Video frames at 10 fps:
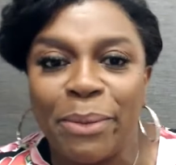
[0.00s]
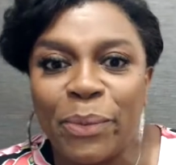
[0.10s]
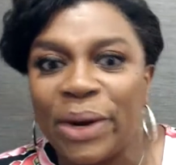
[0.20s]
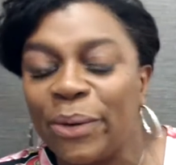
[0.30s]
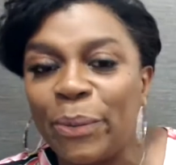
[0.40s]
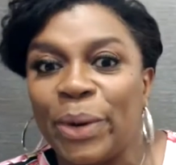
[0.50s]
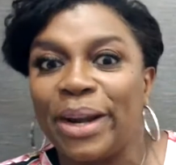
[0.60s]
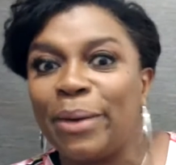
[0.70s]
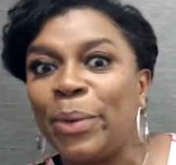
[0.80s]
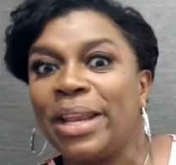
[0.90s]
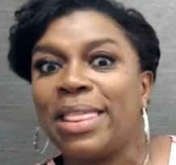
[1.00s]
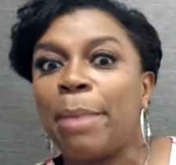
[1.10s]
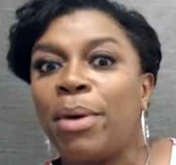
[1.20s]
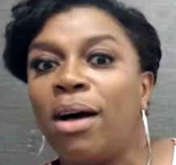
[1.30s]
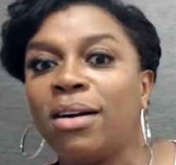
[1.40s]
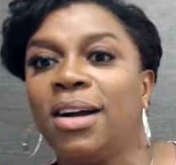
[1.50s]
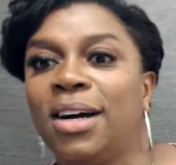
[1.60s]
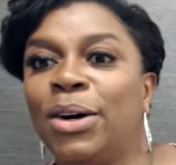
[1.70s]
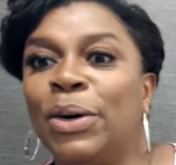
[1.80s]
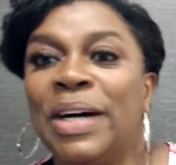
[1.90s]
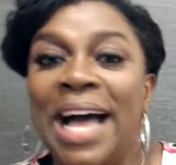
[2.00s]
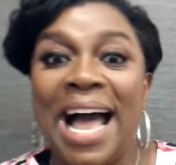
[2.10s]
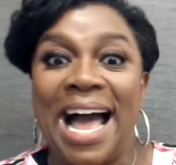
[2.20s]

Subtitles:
where did that ball go?